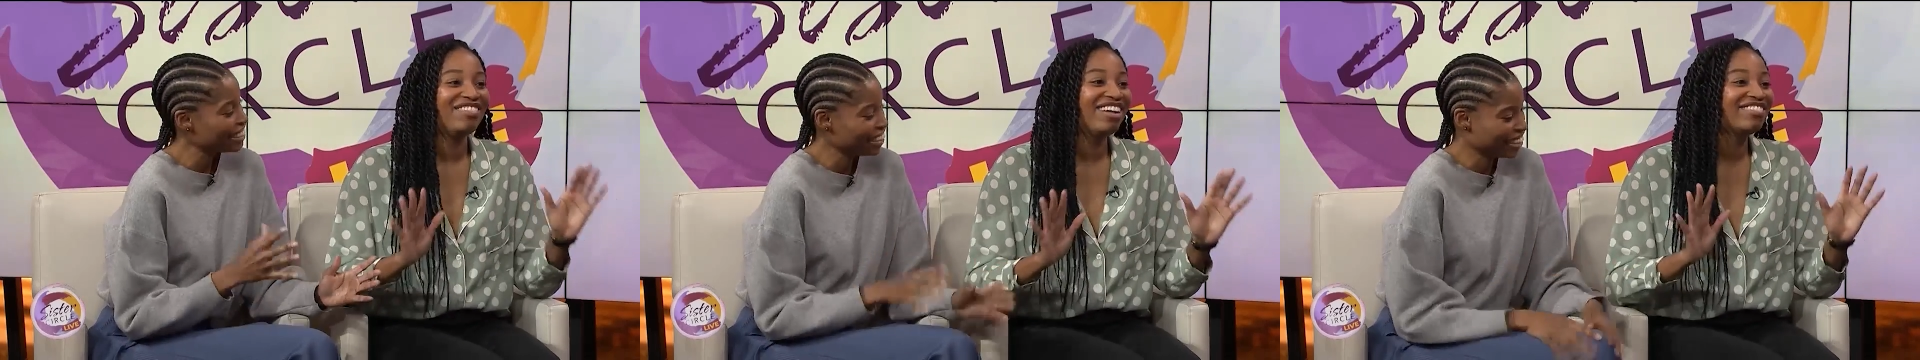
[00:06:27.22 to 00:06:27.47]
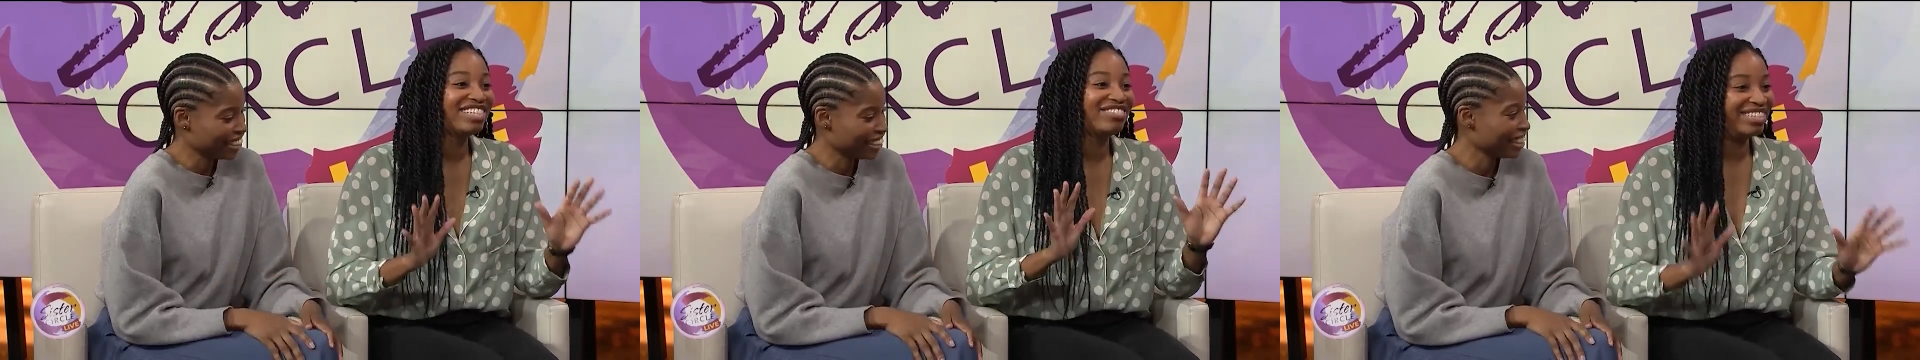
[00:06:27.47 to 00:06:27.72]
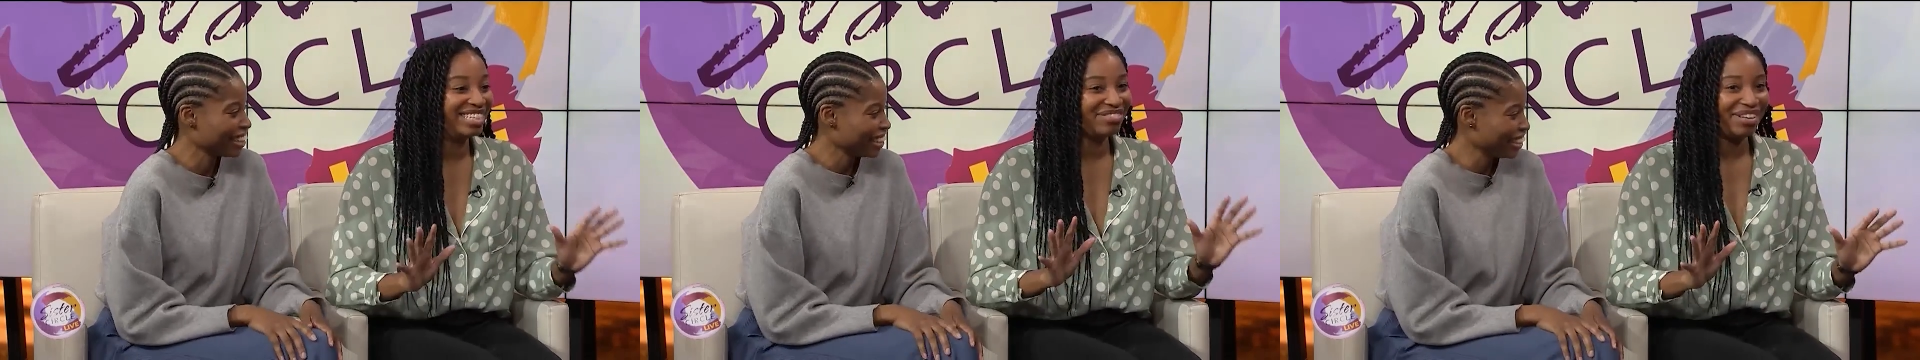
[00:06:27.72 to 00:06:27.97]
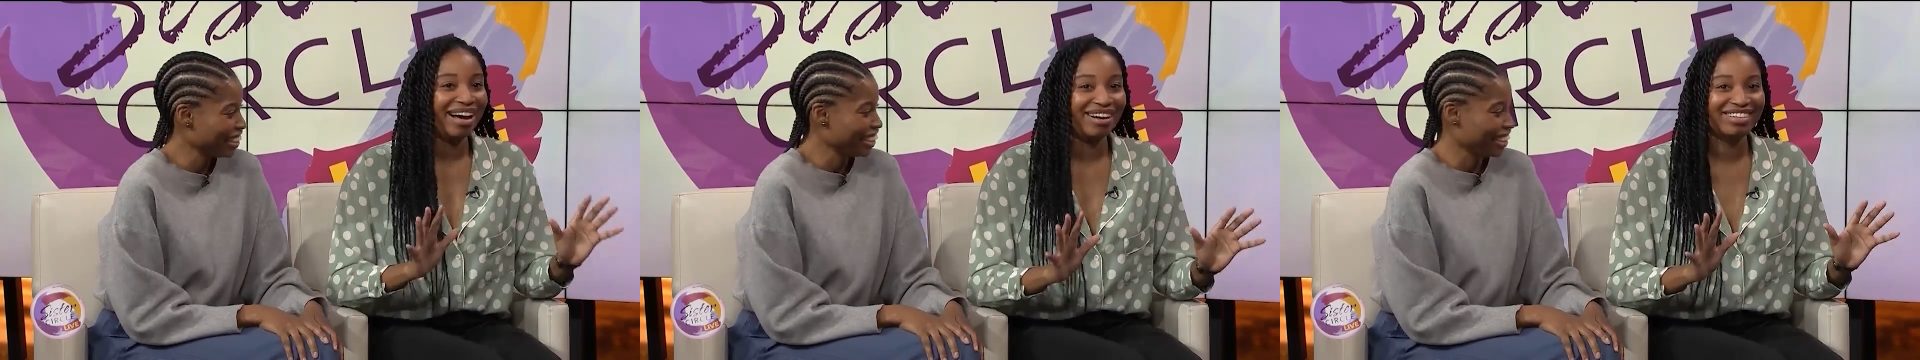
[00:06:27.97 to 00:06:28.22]
Speaker 1: our mom is really
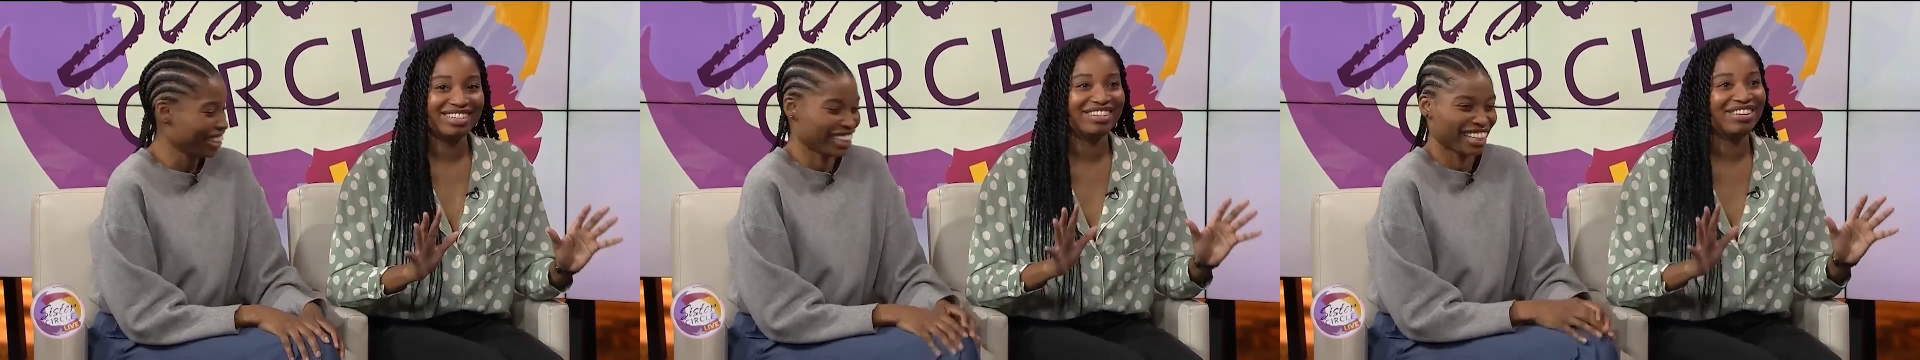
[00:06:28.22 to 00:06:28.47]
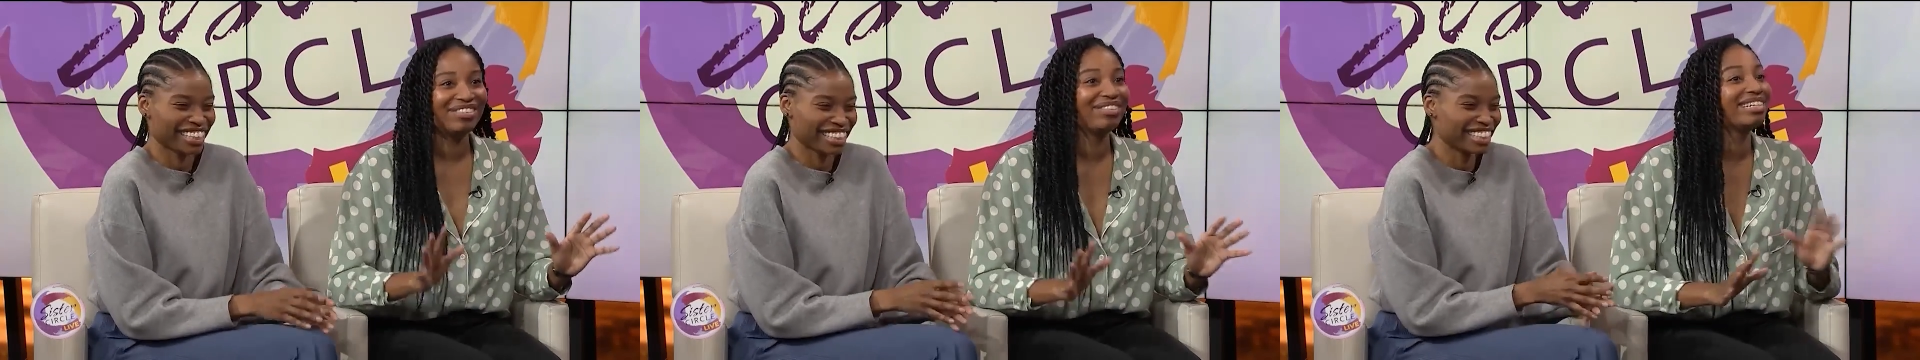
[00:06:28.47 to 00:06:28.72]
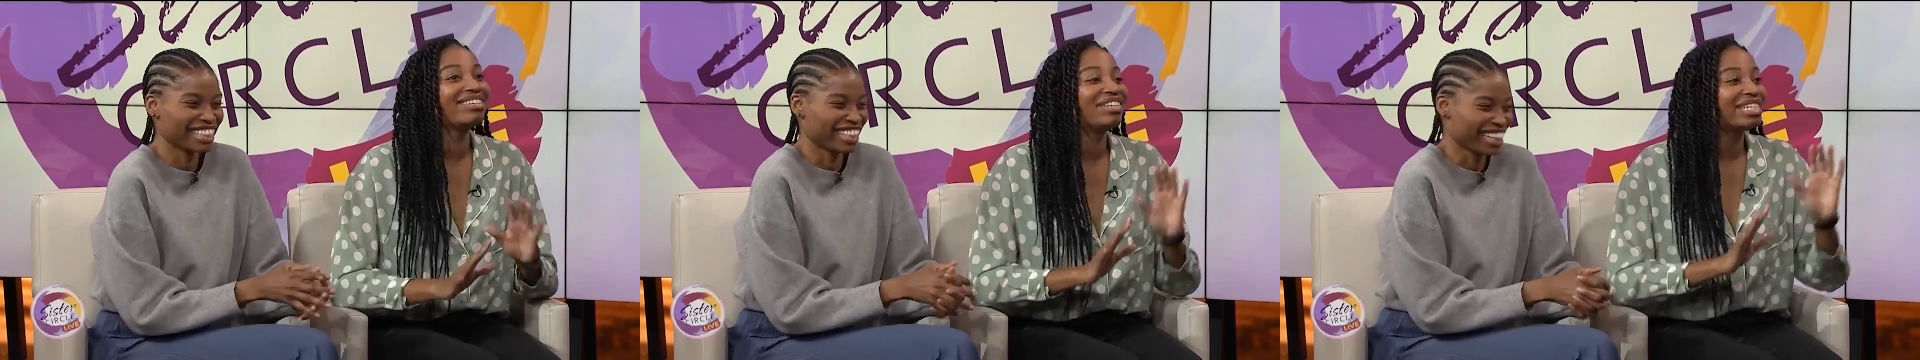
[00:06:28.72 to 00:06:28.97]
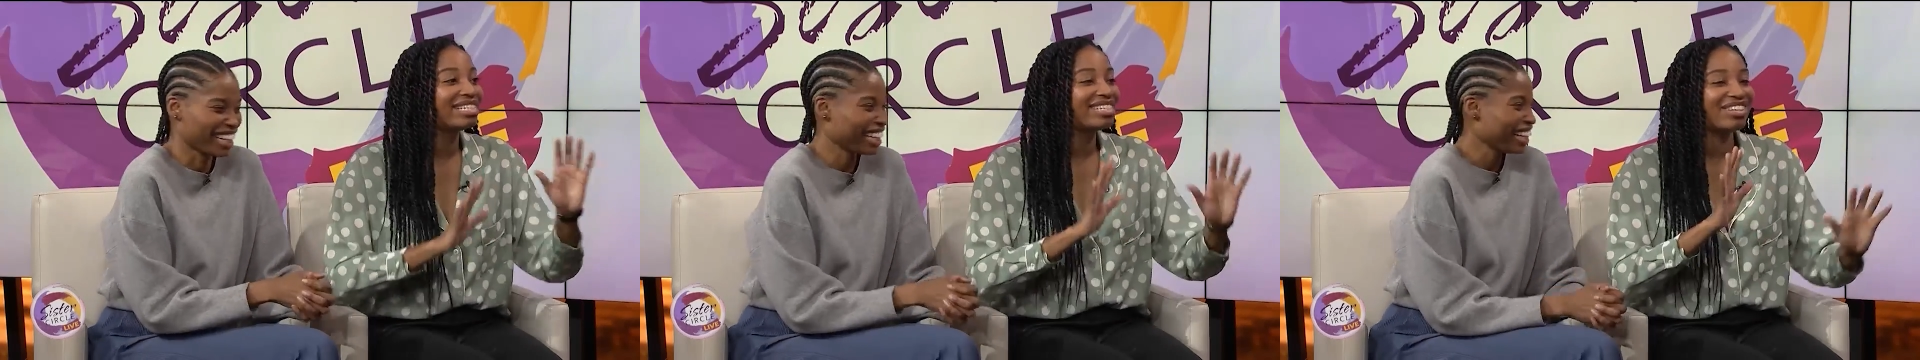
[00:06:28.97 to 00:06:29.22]
proud. You know, we're,
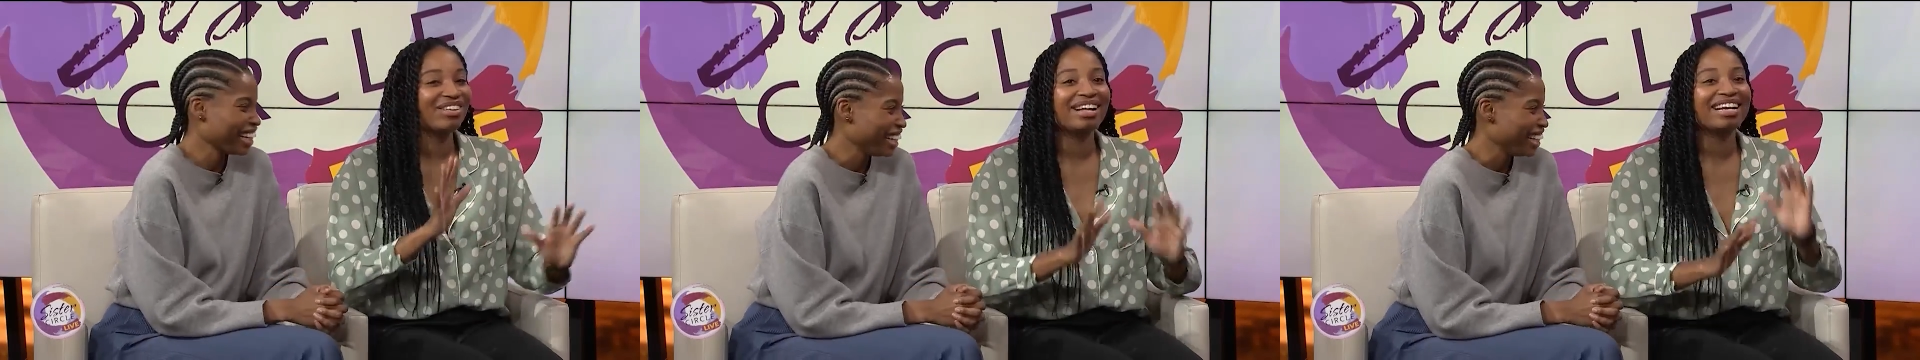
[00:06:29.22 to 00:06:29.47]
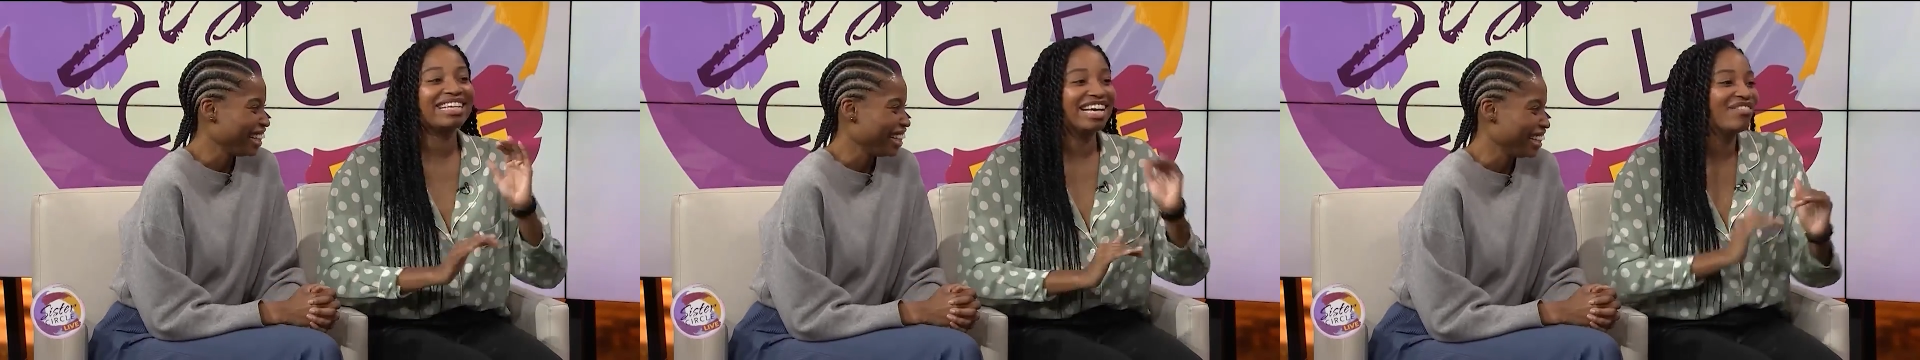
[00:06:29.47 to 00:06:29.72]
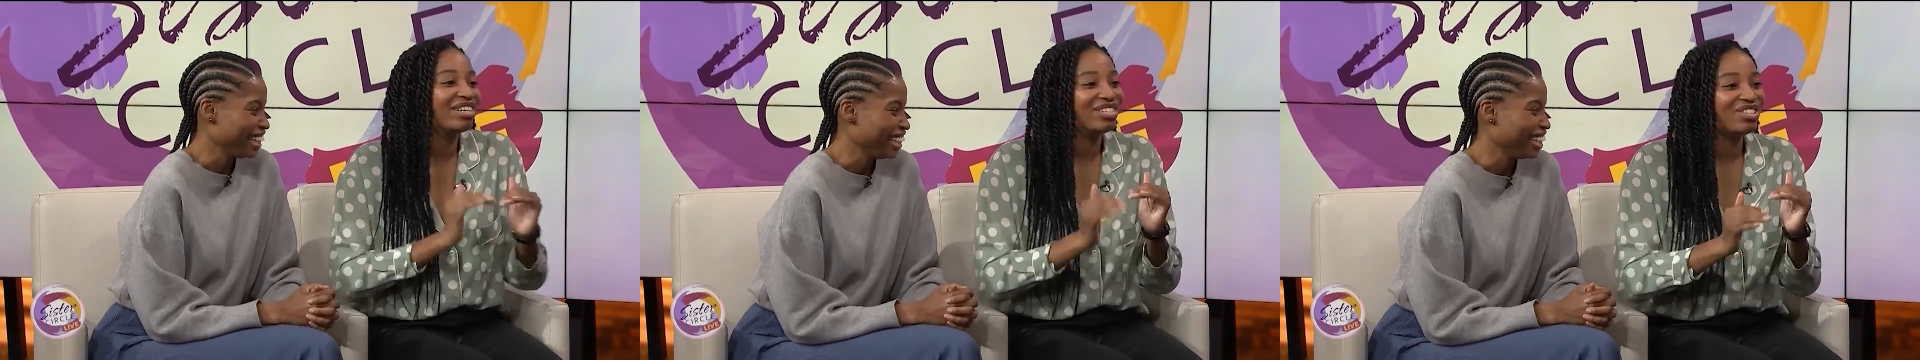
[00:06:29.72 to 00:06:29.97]
we're still, again, we're